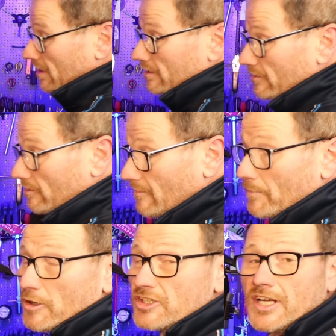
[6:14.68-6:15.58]
I say,
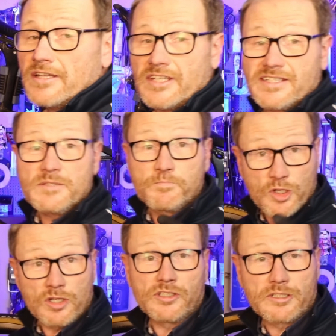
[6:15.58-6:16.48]
appreciate this is
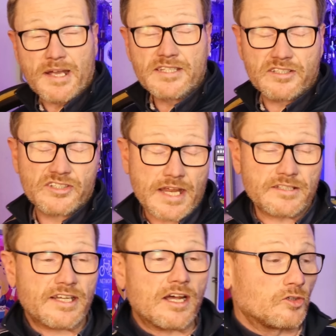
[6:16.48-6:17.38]
purely on the maintenance
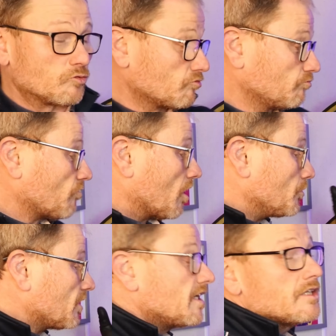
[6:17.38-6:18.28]
stand, and out on the
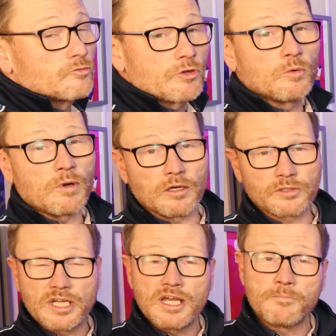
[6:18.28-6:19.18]
road in the real
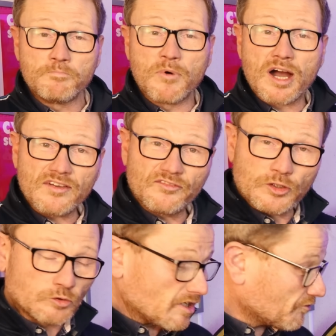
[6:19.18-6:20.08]
world might
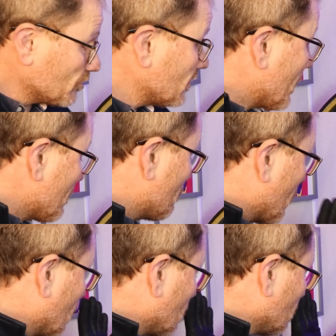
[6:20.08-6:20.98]
feel different,
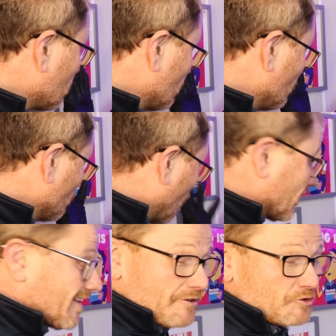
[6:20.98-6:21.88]
but
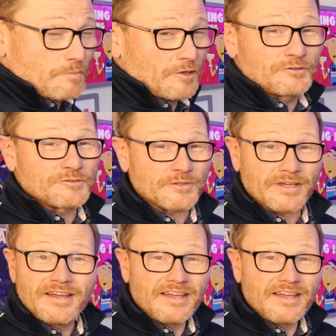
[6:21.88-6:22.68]
right now, to be honest with you,